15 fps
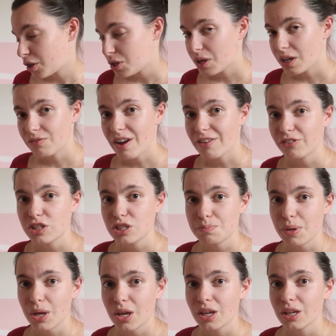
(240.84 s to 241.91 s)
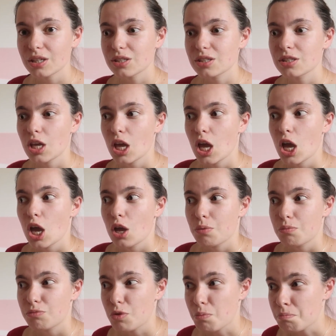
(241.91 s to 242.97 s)
you can reference books,
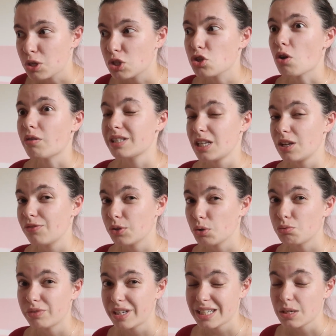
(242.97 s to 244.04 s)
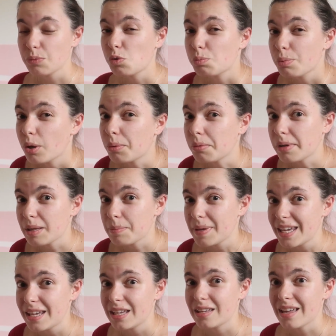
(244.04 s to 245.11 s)
the majority of your reading will probably
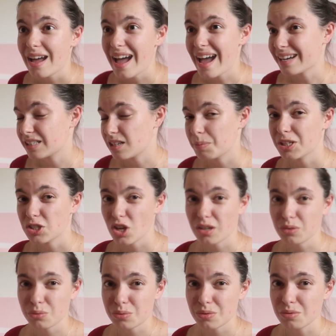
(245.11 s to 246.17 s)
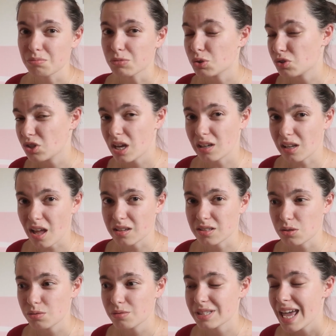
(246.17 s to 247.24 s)
be academic journals or journal
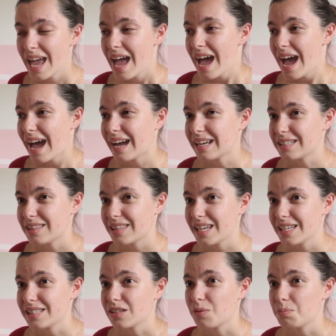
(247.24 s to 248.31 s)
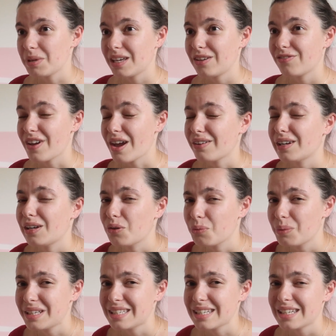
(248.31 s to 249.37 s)
articles, and these can be very
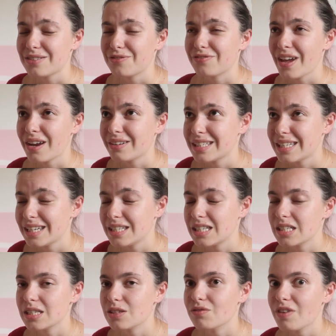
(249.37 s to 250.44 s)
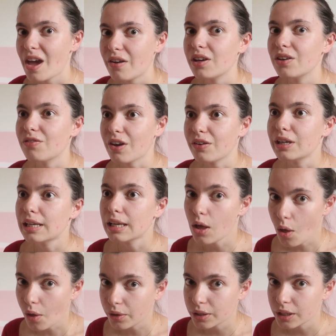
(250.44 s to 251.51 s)
long-winded, very tedious, very, very
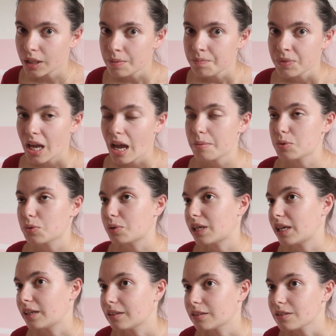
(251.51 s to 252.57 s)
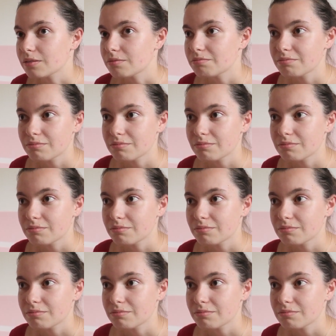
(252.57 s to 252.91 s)
long. I'm talking